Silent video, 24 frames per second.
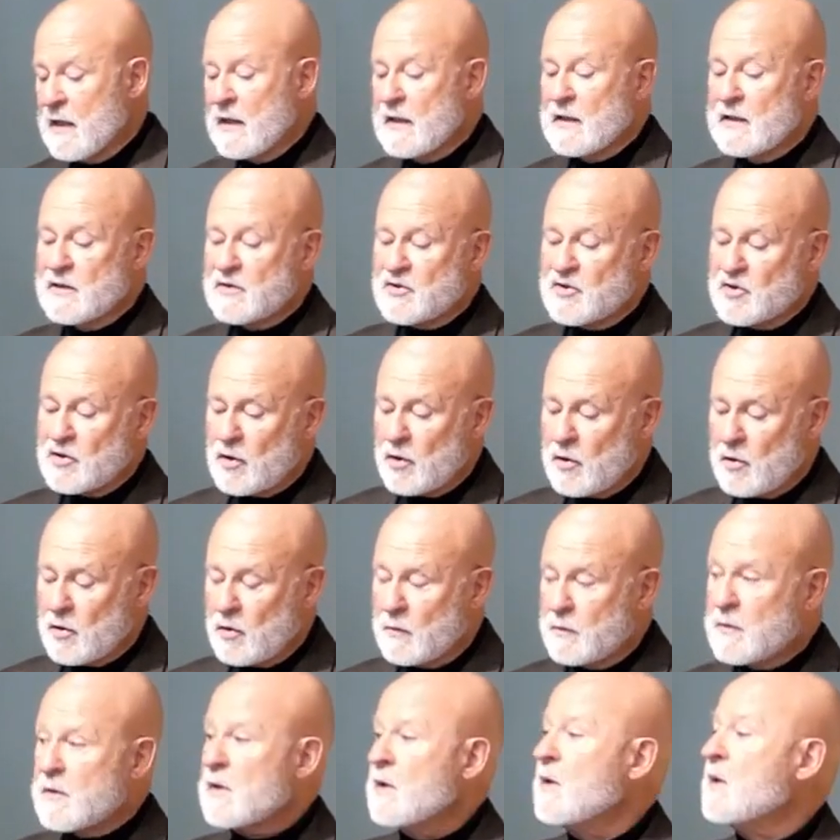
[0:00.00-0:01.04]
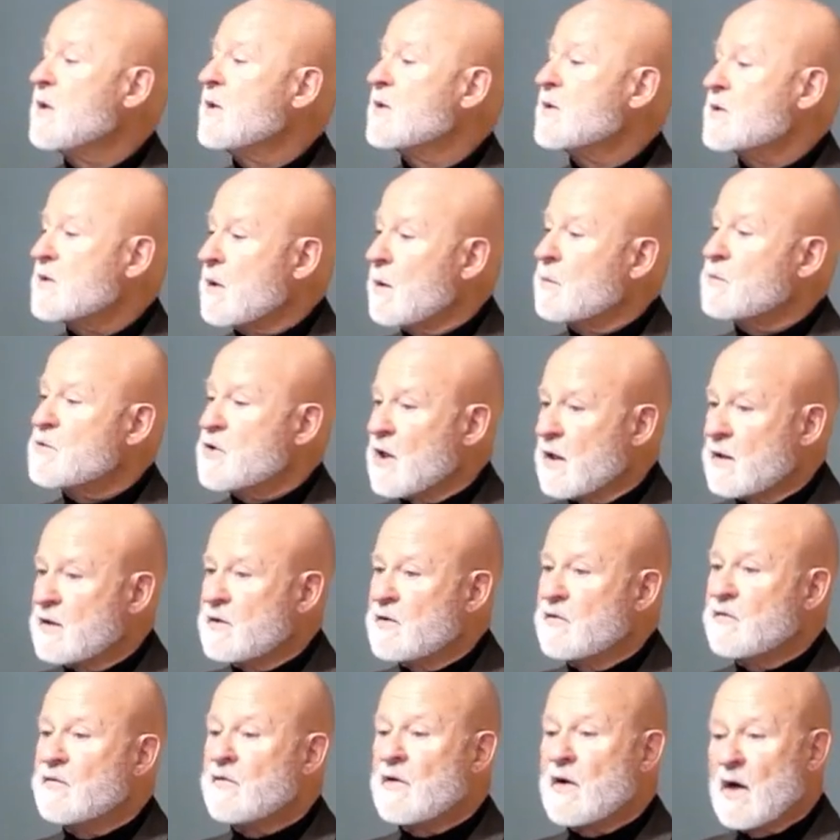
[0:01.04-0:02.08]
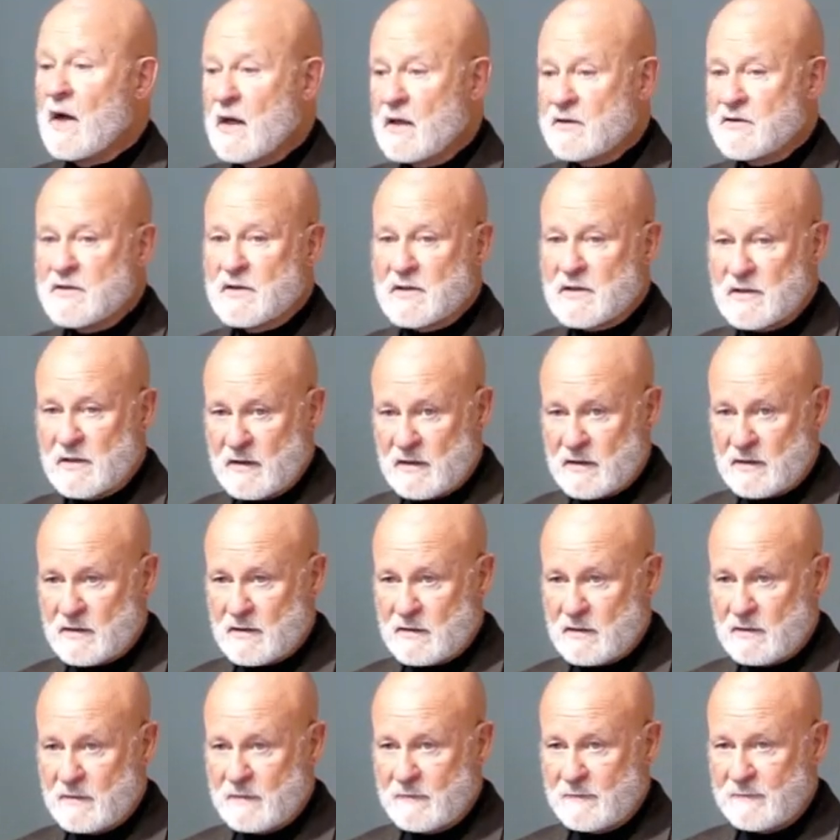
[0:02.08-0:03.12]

is termed subjective consciousness.